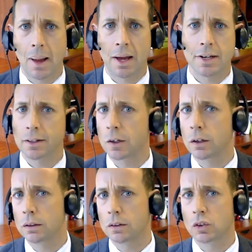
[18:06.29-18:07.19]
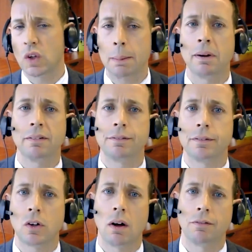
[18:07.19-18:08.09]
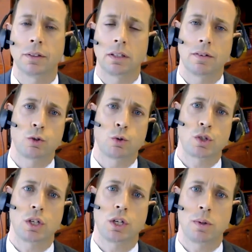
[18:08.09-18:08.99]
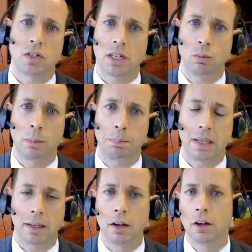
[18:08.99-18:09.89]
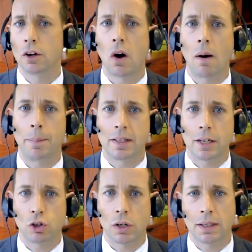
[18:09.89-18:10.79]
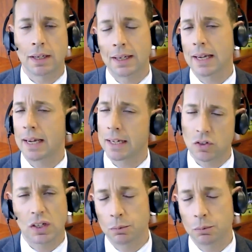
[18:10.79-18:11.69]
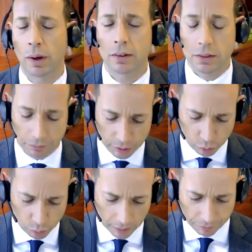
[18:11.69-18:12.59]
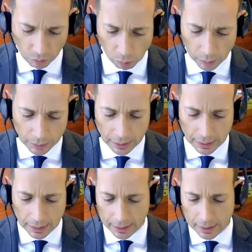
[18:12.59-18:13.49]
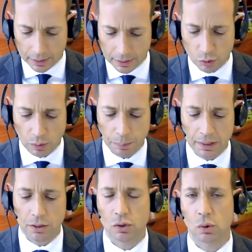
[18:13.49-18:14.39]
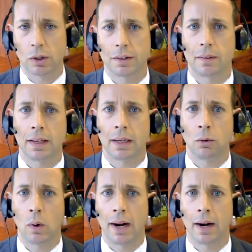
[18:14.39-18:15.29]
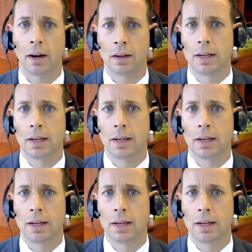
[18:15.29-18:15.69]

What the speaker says: Another type of conflict of interest that you would see would be competition, and again, seems relatively straightforward. This would be the sort of thing where